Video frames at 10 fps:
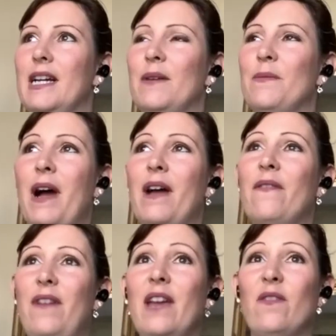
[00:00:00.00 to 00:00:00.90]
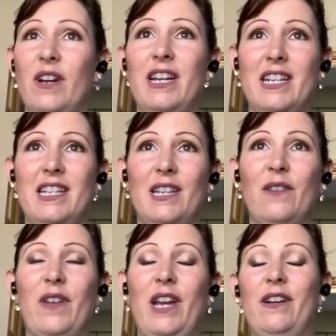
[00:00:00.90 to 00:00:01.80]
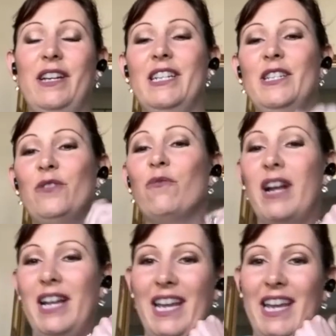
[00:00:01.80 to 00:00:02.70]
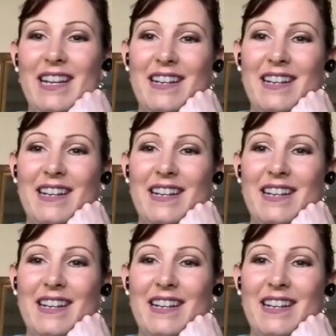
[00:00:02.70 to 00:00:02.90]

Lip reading: my favorite self-care is running.